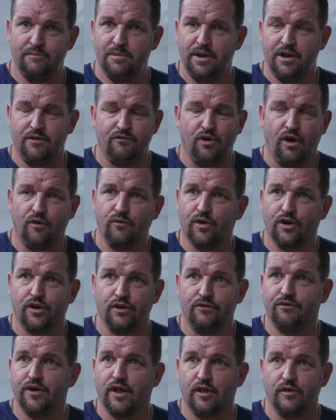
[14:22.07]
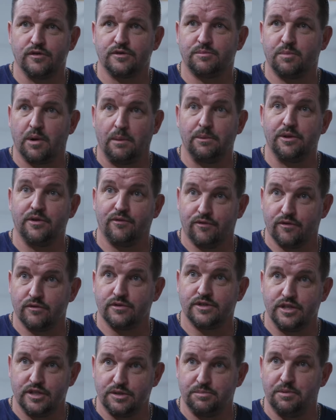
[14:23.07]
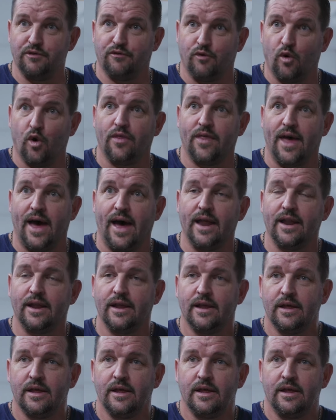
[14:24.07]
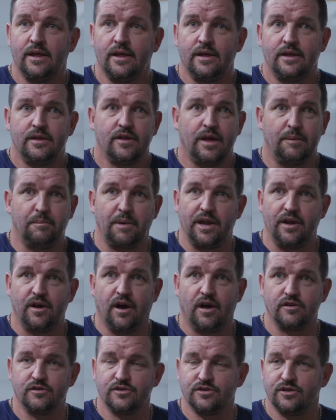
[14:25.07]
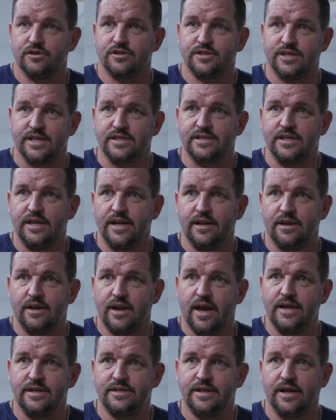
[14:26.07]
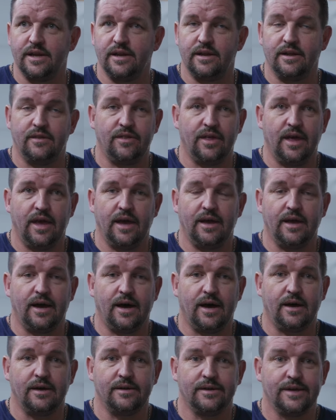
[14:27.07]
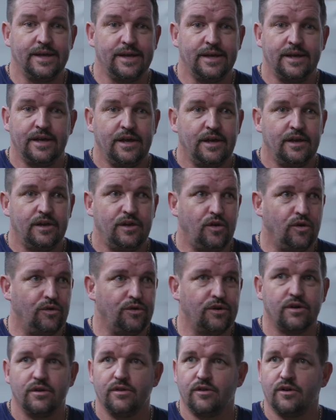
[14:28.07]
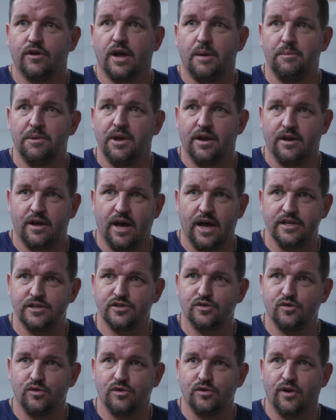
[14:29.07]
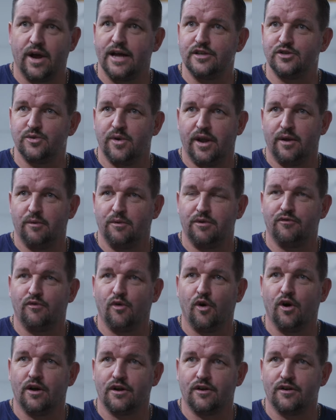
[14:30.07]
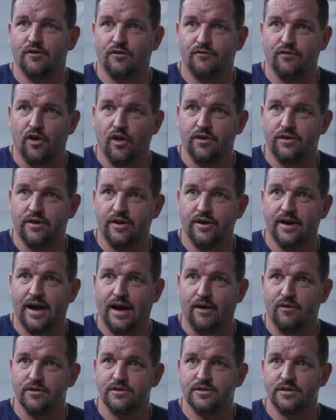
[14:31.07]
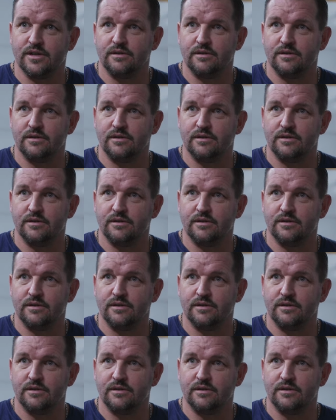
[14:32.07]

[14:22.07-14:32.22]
I've been involved with Goodfellows probably since before that. And my daughters are 16 and 19, and they, they're coming out of high school graduating with 400 volunteer hours.